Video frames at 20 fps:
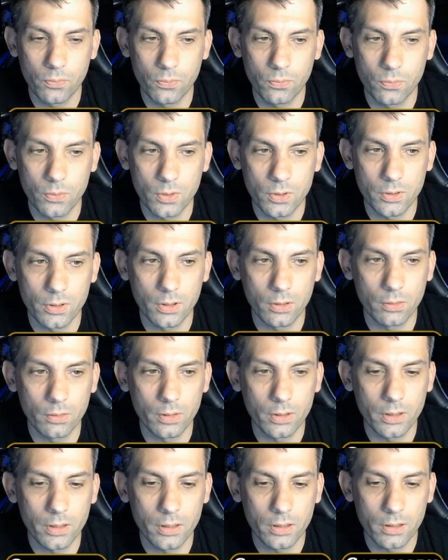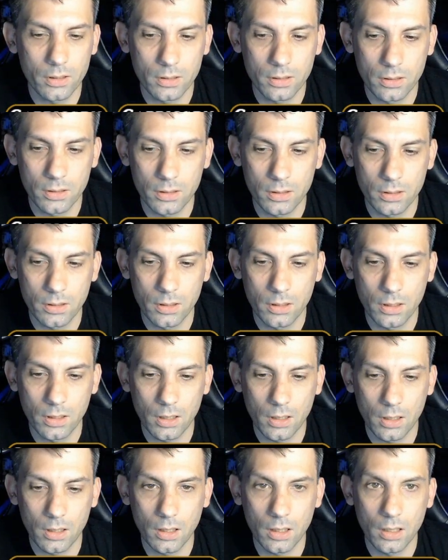Good lord.
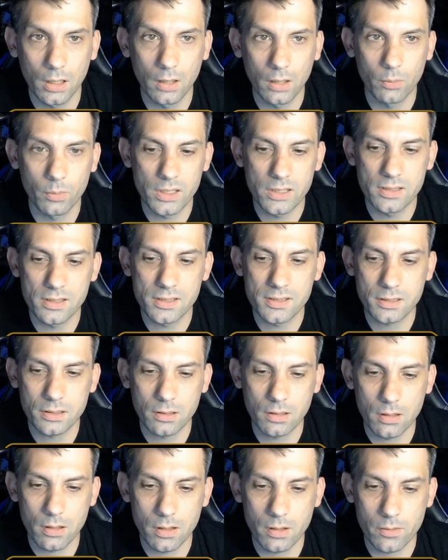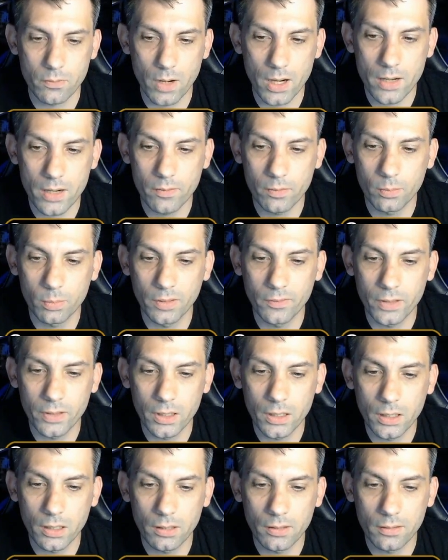We discard Rite of
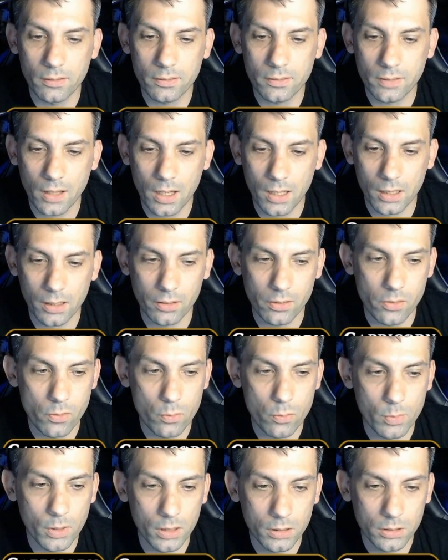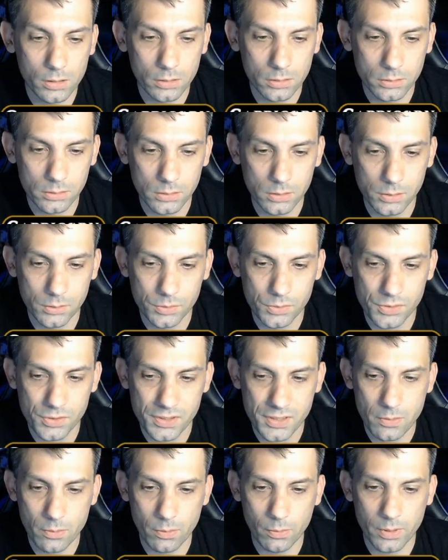Oblivion, Takenuma.
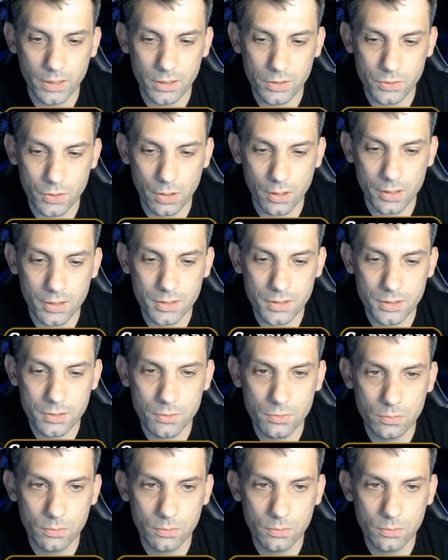See what we can draw into.